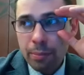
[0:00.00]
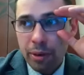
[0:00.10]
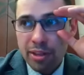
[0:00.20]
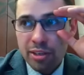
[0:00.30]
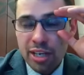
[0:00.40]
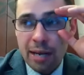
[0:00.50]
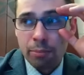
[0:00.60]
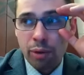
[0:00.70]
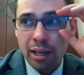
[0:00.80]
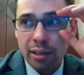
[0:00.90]
but in the
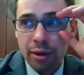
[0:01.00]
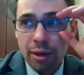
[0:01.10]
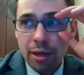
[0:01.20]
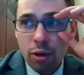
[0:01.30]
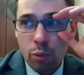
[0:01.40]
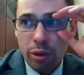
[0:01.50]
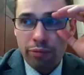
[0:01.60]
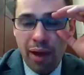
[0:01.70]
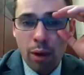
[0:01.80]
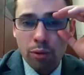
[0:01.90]
same breath, we
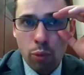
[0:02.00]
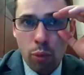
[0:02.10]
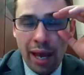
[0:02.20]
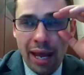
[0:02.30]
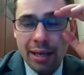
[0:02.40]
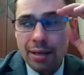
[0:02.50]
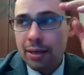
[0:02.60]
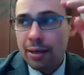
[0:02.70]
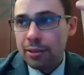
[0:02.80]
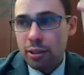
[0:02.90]
found a way
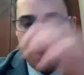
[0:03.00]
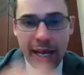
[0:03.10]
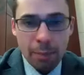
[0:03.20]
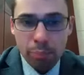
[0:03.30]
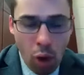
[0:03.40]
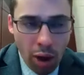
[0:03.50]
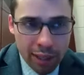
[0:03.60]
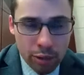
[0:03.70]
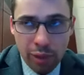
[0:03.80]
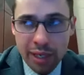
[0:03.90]
to make a block
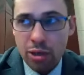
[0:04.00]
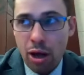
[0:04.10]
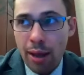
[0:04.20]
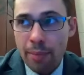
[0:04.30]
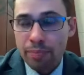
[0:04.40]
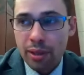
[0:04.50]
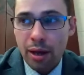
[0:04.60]
at the right time,